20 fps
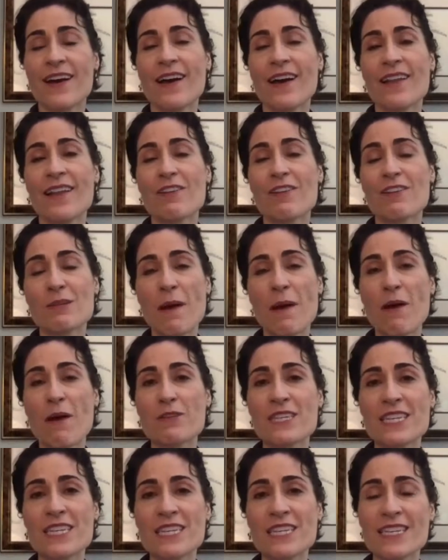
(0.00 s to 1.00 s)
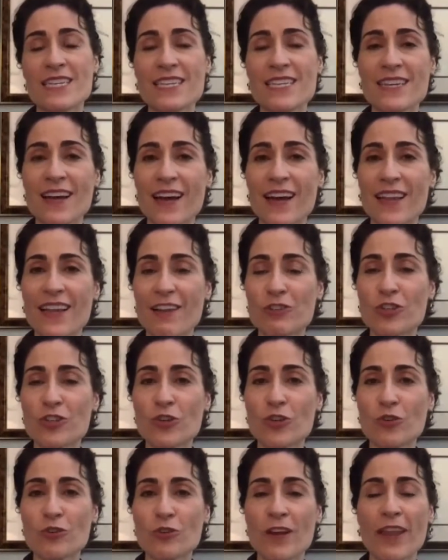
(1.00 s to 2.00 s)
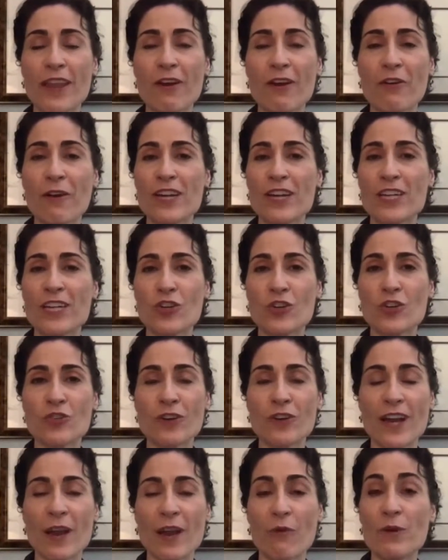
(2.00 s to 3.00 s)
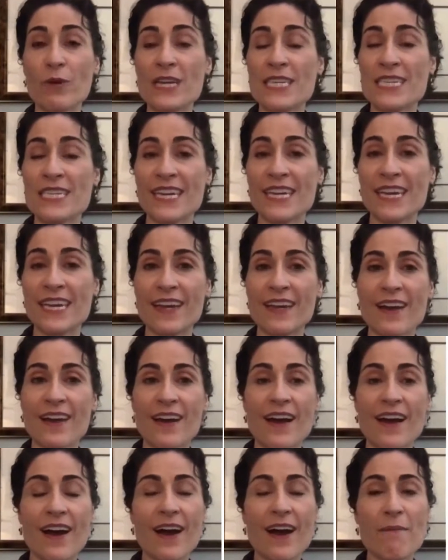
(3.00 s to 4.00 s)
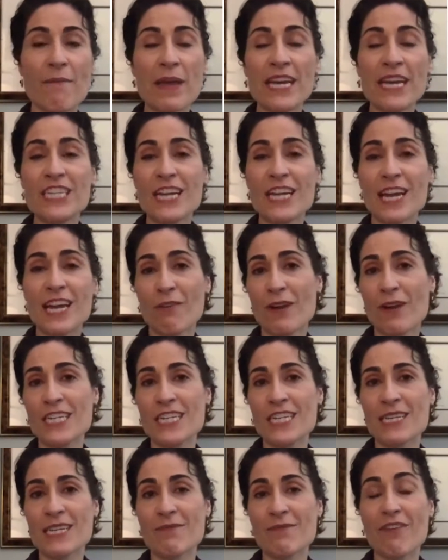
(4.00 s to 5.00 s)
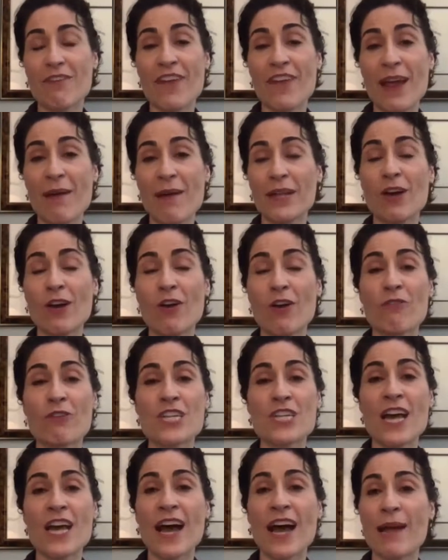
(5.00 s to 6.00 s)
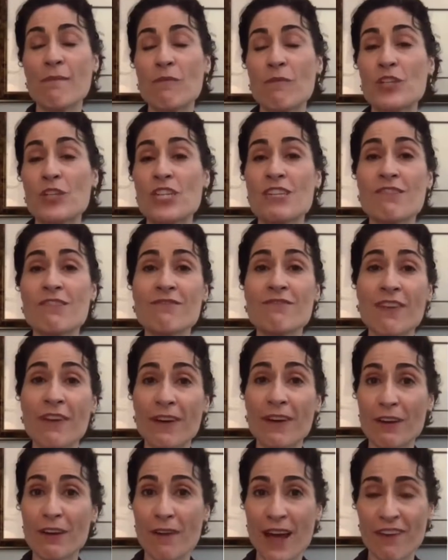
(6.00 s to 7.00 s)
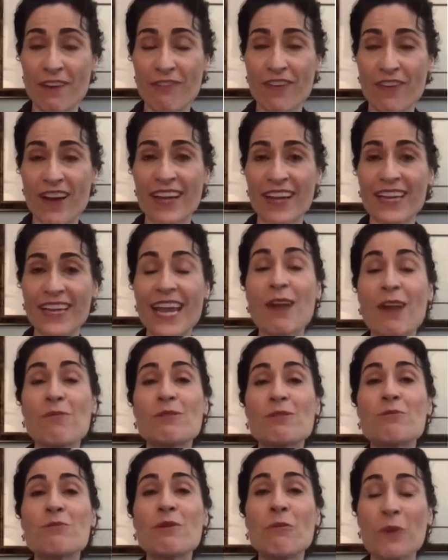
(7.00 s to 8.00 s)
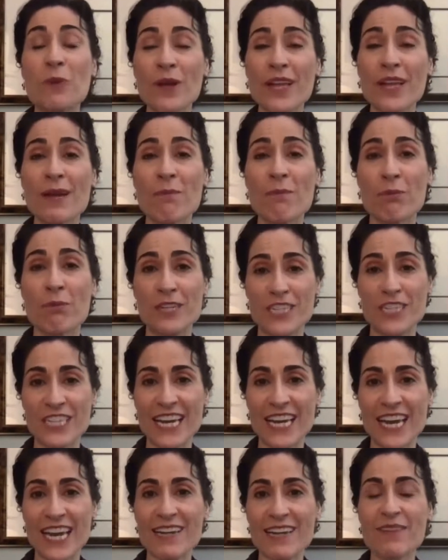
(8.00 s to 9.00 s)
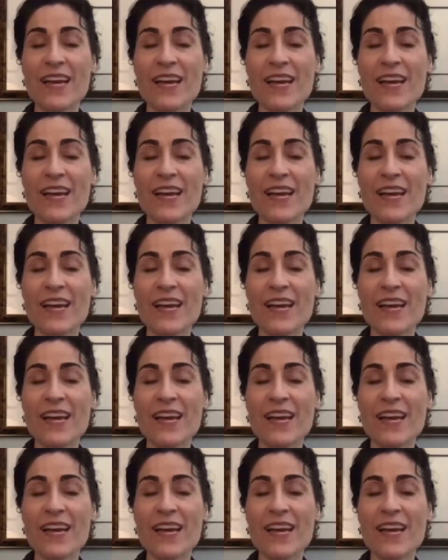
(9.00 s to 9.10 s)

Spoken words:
their spouses, their children, their grandchildren, and we see many generations of a family over time, which is very gratifying and which we really appreciate.